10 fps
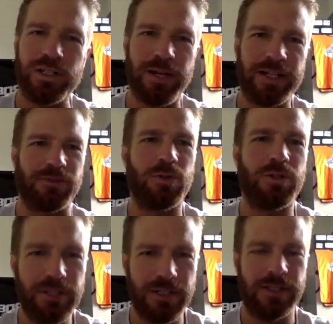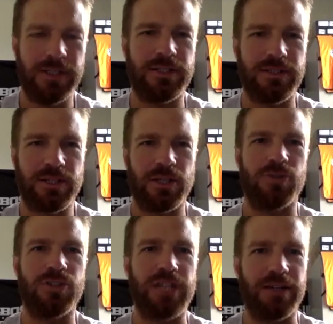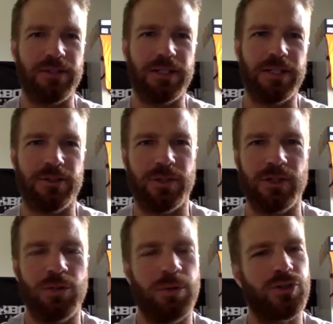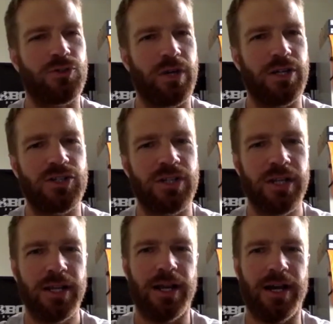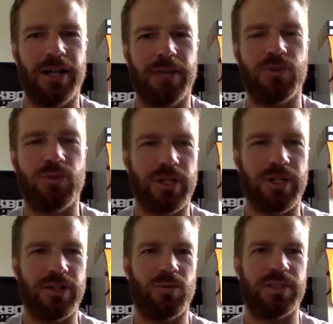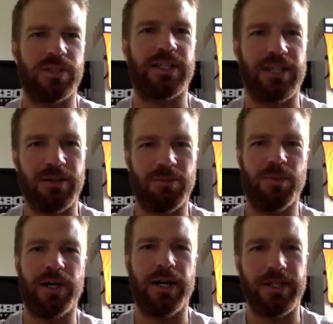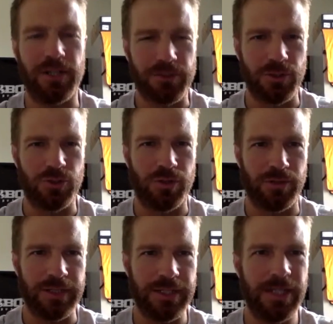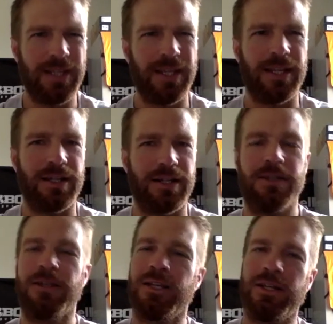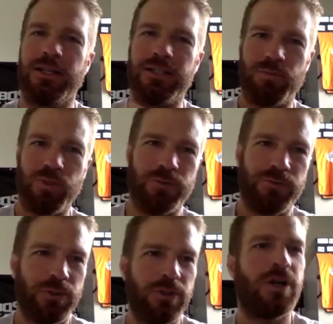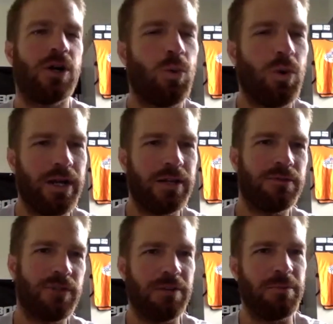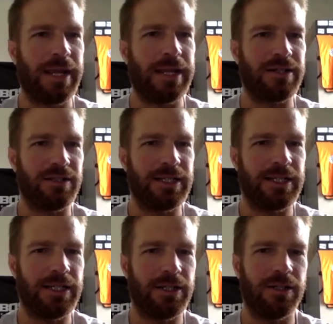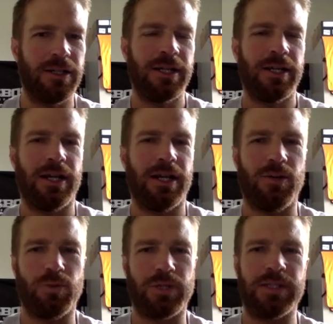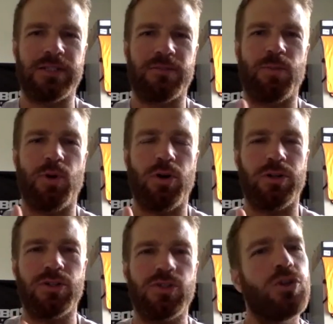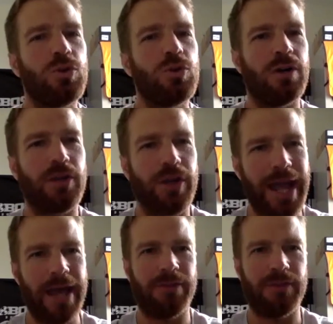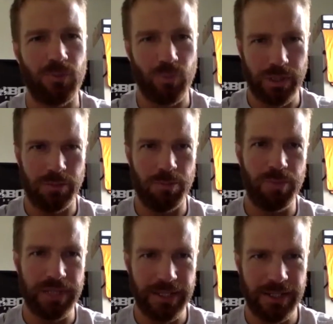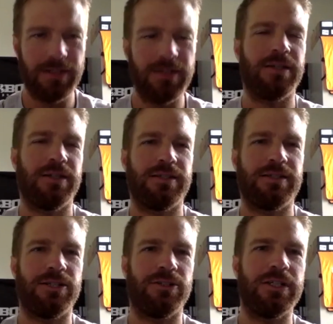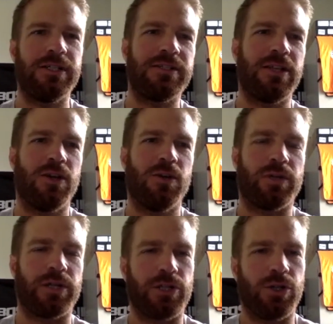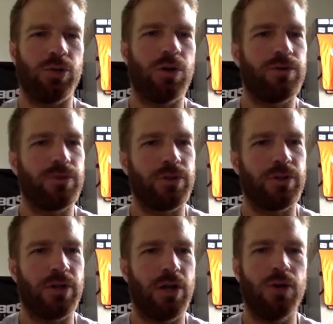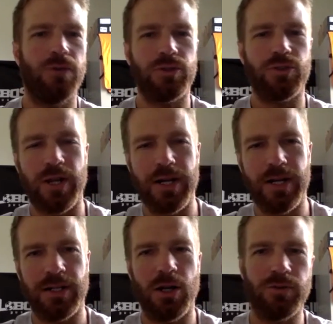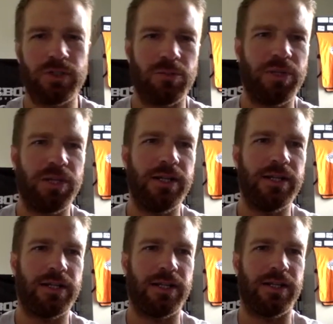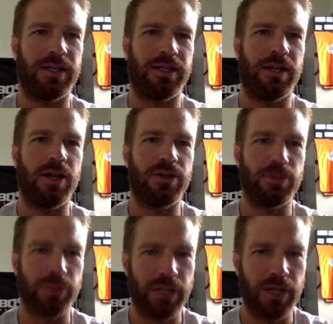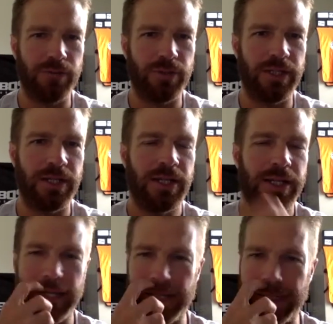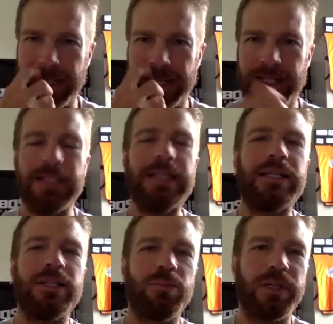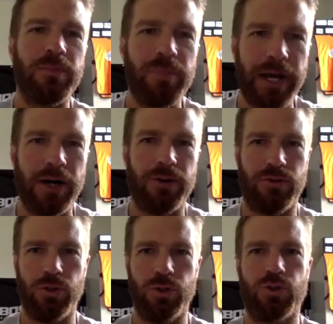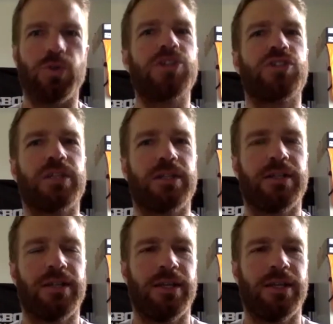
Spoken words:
back, everyone. This is Coach David here with Lobos Rush. I am joined once again by Dr. Trevor Ling and his beautiful wife, Amanda Ling here, where this is part 2 of our athlete well-being series. We're going to go over overtraining, overcompeting, and under recovery, and then a little bit about nutrition,